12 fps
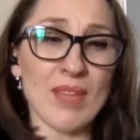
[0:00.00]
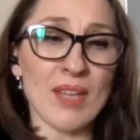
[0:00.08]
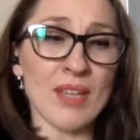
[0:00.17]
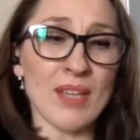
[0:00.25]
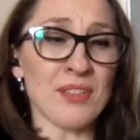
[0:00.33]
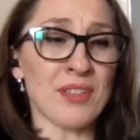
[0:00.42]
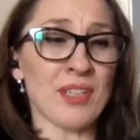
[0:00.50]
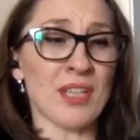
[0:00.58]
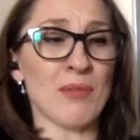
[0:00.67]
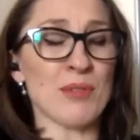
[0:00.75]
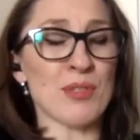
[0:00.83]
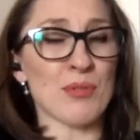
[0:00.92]
Another thing
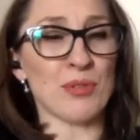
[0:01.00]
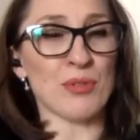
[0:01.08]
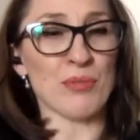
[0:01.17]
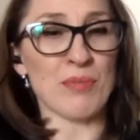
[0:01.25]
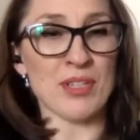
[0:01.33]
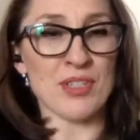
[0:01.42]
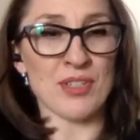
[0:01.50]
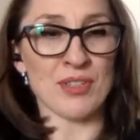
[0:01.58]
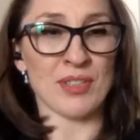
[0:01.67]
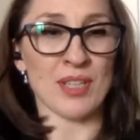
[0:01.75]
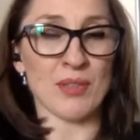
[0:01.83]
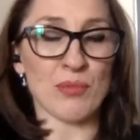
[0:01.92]
I was going to
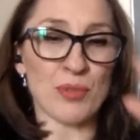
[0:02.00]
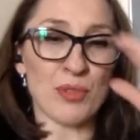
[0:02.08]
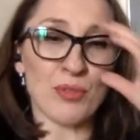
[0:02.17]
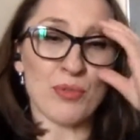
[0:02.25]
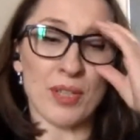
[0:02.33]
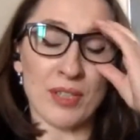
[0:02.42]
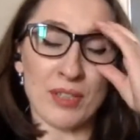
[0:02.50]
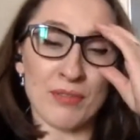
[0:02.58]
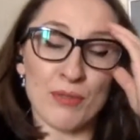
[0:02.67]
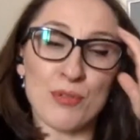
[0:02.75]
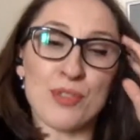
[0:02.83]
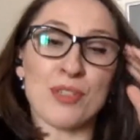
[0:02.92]
mention that we do at Her
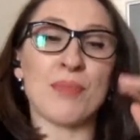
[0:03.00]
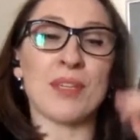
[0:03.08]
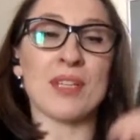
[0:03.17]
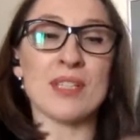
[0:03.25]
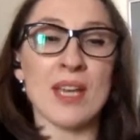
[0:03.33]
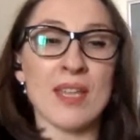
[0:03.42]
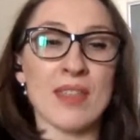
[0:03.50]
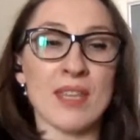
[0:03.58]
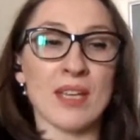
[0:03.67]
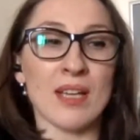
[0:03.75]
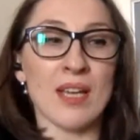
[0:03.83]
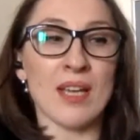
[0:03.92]
Revolution, because I
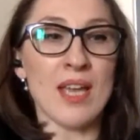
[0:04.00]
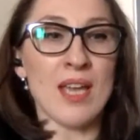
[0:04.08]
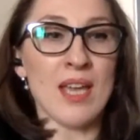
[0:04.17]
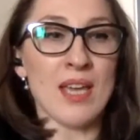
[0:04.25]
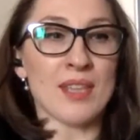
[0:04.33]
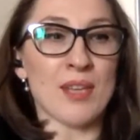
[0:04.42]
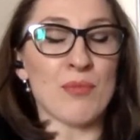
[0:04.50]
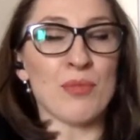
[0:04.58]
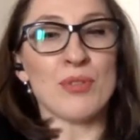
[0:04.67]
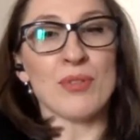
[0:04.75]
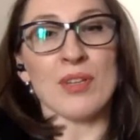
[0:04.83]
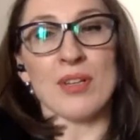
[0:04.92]
think that
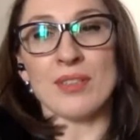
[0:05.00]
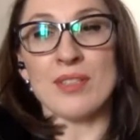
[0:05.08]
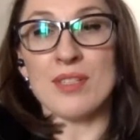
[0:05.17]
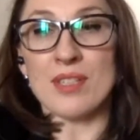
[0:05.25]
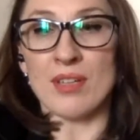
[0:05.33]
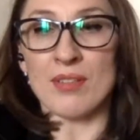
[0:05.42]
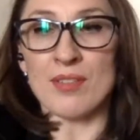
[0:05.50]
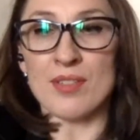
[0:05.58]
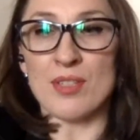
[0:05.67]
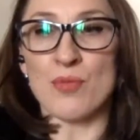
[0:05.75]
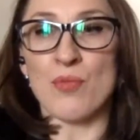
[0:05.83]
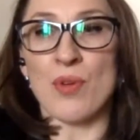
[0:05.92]
when you learn the
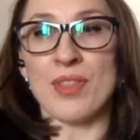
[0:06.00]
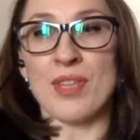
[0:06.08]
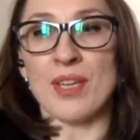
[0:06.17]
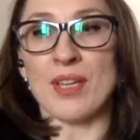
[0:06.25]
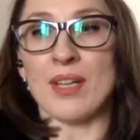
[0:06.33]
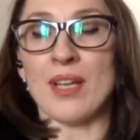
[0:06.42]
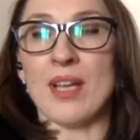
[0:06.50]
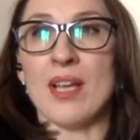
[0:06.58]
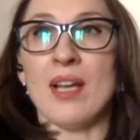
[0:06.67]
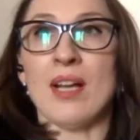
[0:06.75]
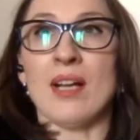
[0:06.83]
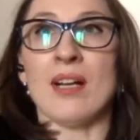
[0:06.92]
skills is one thing.
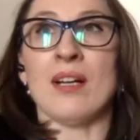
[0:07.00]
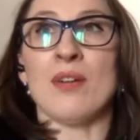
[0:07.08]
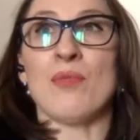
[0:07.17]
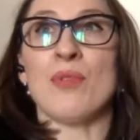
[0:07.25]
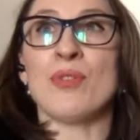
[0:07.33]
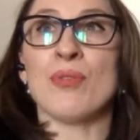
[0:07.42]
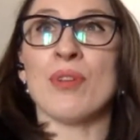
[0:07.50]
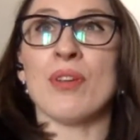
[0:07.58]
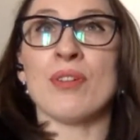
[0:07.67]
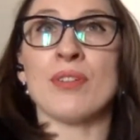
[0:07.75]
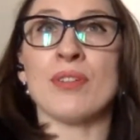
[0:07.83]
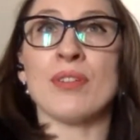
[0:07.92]
When you
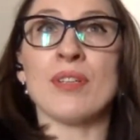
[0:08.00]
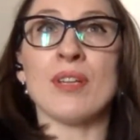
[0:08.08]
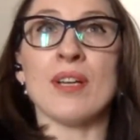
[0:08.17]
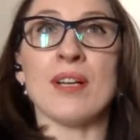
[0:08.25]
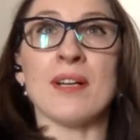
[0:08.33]
learn,